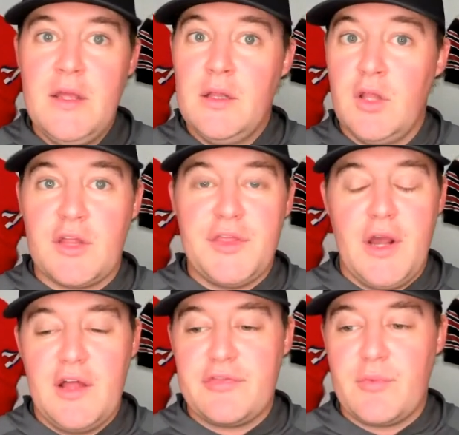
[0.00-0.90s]
look, the
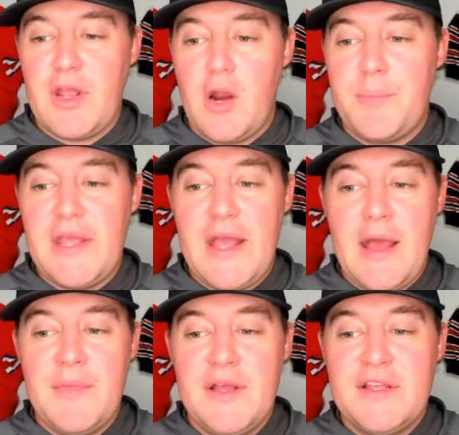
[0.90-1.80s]
On3
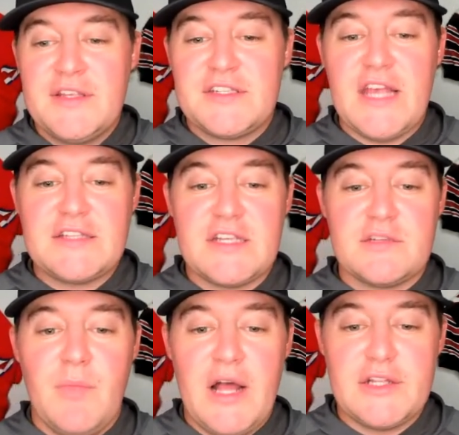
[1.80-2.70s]
RPM says as
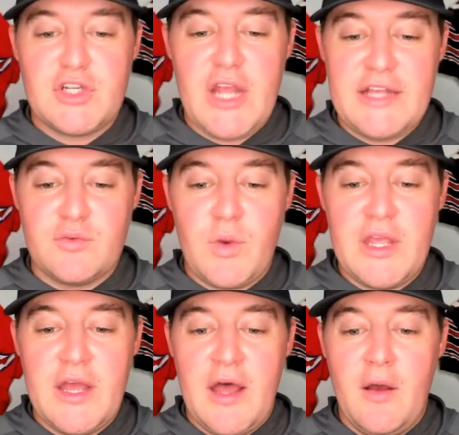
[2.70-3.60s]
much as we